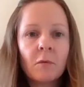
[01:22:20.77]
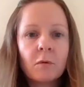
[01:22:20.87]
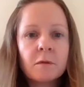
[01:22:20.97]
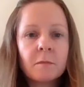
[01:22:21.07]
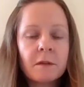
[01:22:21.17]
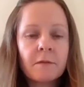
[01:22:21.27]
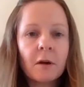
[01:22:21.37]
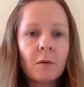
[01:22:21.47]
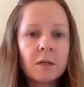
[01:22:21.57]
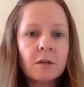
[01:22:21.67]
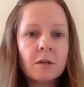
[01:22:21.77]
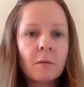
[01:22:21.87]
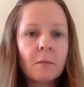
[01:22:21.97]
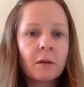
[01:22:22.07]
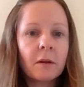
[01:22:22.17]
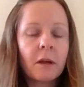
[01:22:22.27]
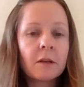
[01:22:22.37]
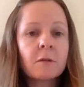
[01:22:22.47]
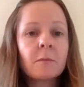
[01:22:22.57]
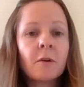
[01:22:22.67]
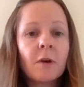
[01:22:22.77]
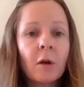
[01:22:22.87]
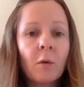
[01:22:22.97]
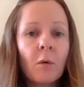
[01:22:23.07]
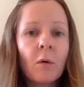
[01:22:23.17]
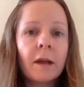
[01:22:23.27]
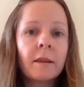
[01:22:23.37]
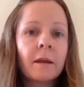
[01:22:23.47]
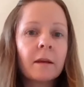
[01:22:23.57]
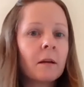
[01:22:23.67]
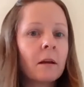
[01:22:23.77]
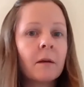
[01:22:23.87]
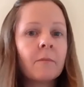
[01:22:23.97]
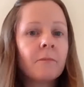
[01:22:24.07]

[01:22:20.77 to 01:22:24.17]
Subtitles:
more specific question about the customary law, and then